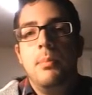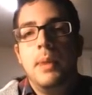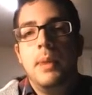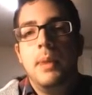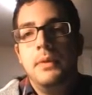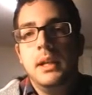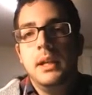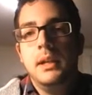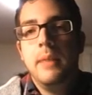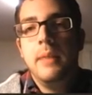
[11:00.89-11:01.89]
but
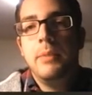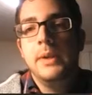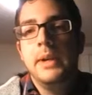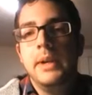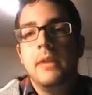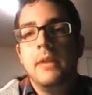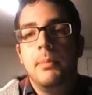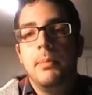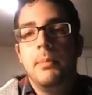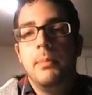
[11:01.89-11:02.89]
the tempo gain
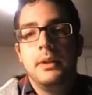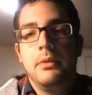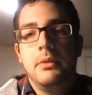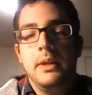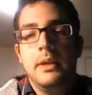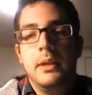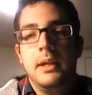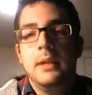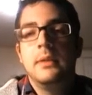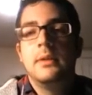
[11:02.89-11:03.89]
from bouncing 3
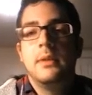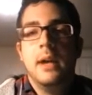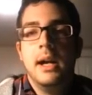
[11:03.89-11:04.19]
things